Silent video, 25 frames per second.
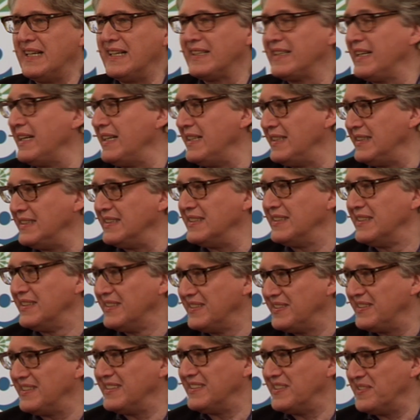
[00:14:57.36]
again.
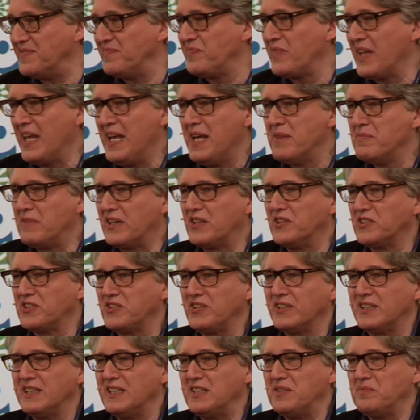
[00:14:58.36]
Yeah? Because
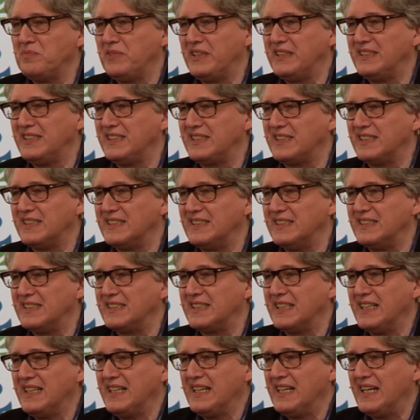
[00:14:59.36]
you can't be a dissident
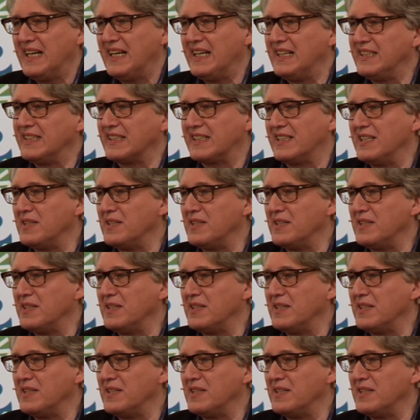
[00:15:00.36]
in a